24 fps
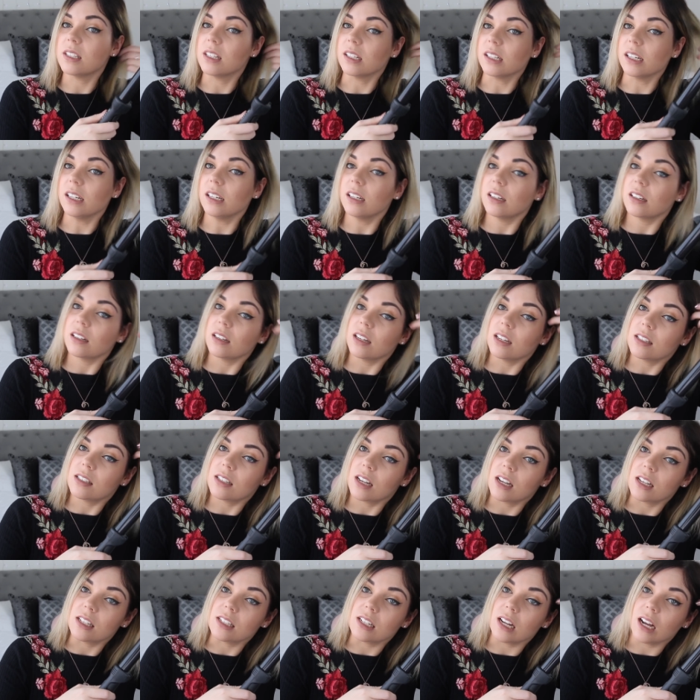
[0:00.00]
sleek. Let's
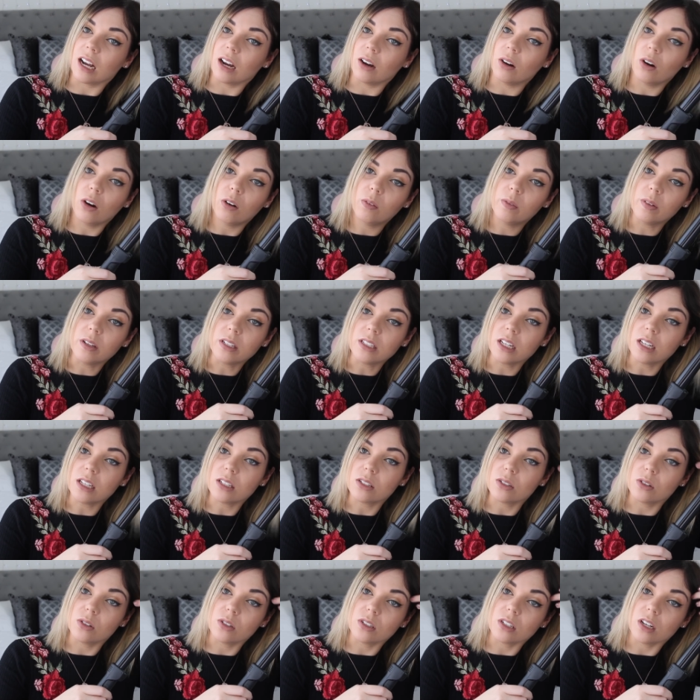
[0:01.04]
test it out. Obviously,
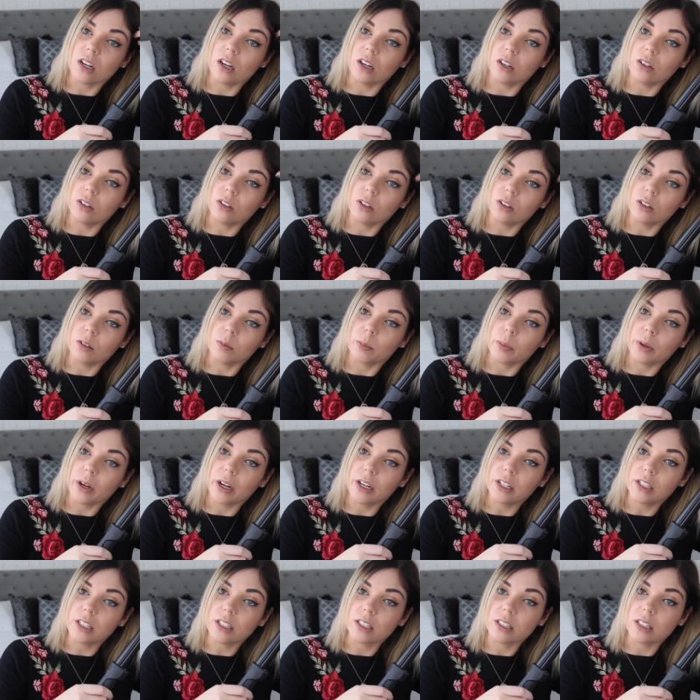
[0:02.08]
it's not turned on, but
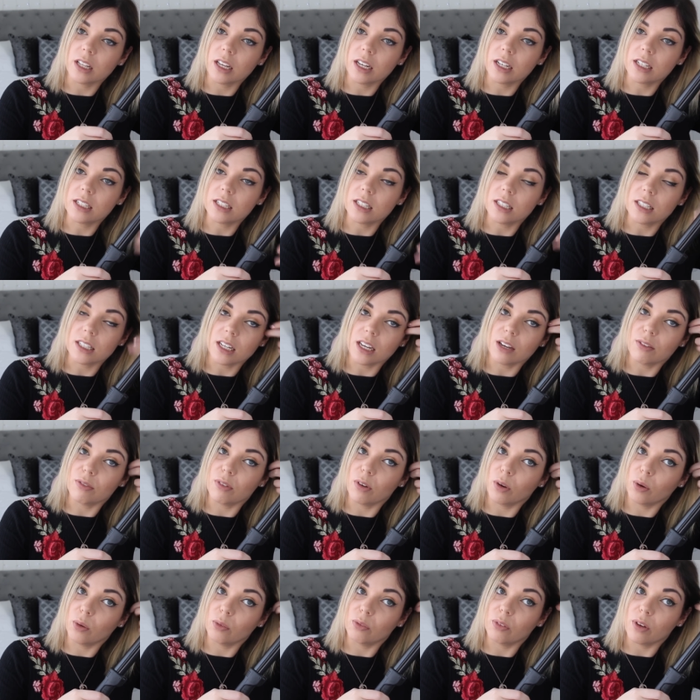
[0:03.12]
I just like to see if
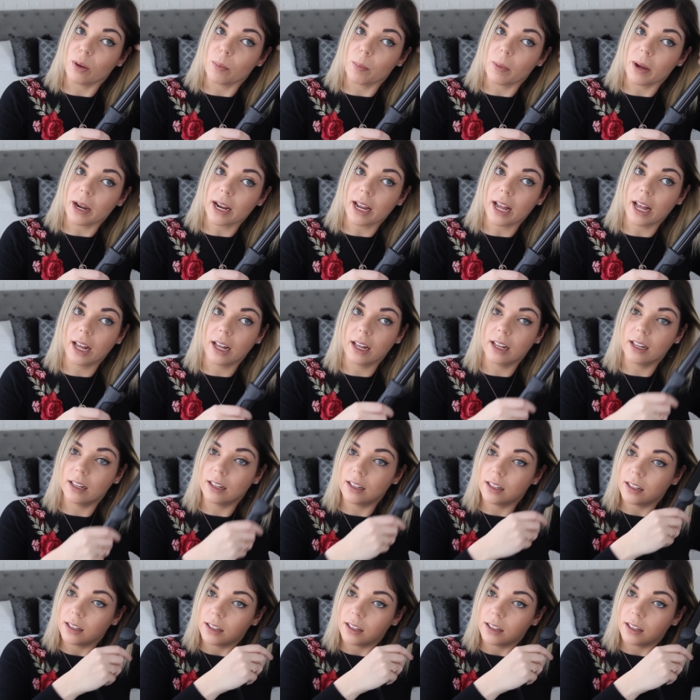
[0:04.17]
it will fit my hair.